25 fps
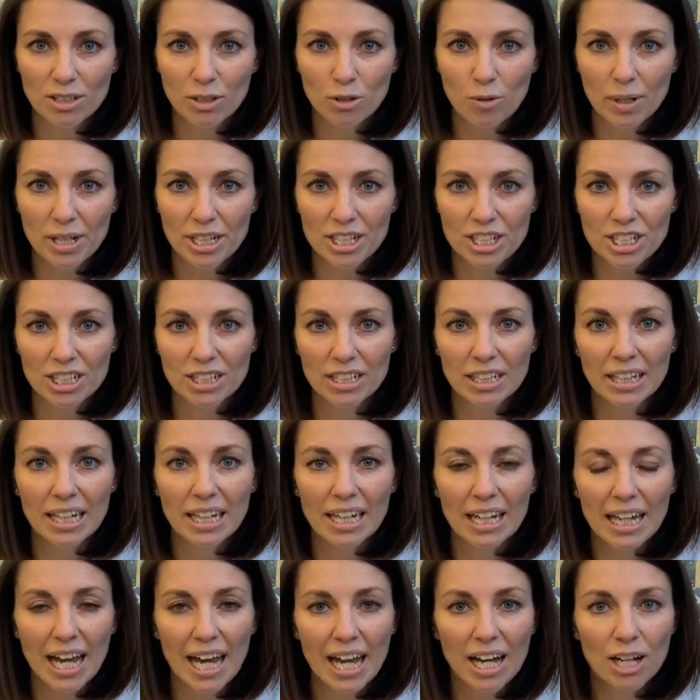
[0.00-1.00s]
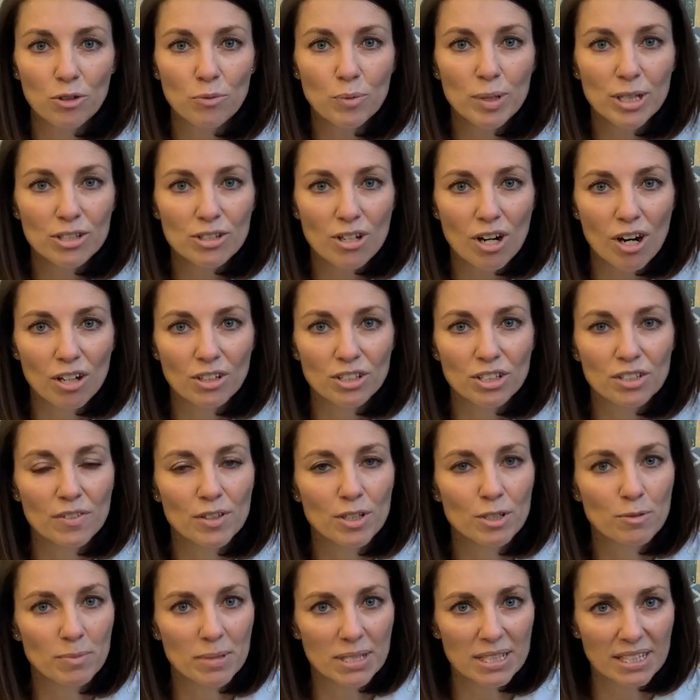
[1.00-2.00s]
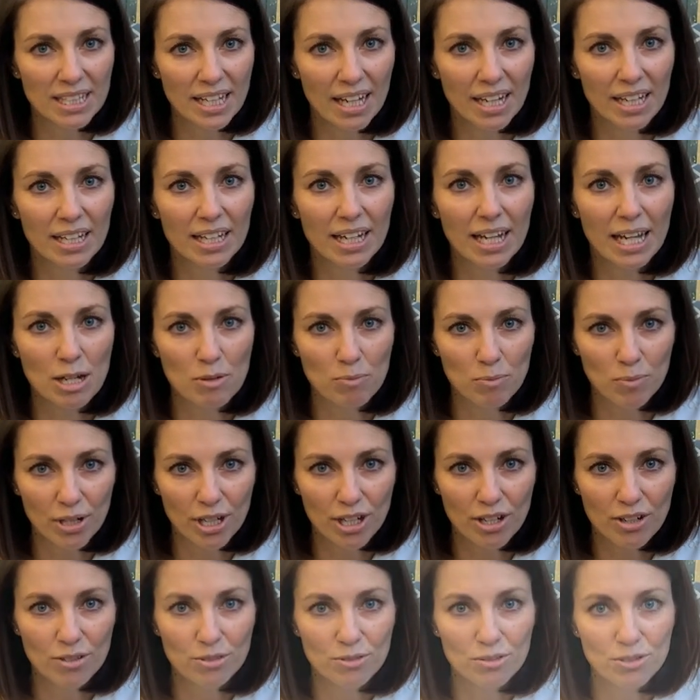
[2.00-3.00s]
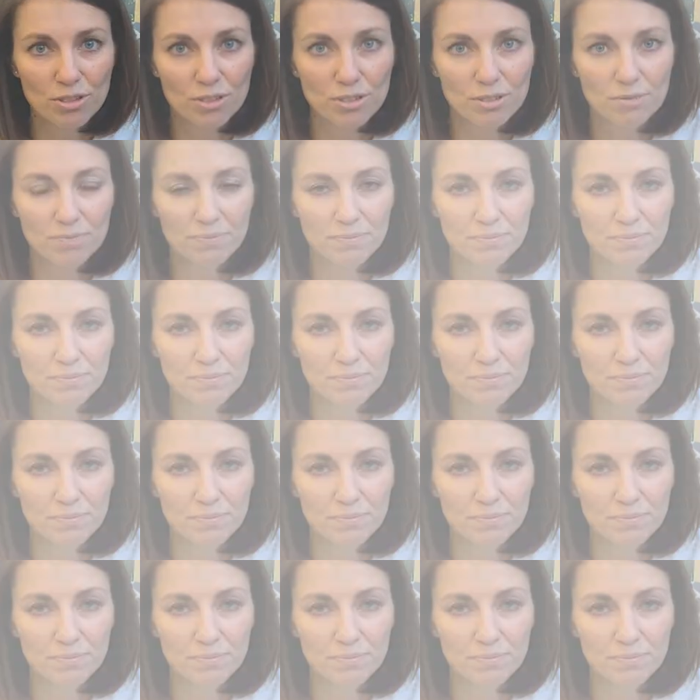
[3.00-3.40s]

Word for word: the question, can we transfer mosaic embryos?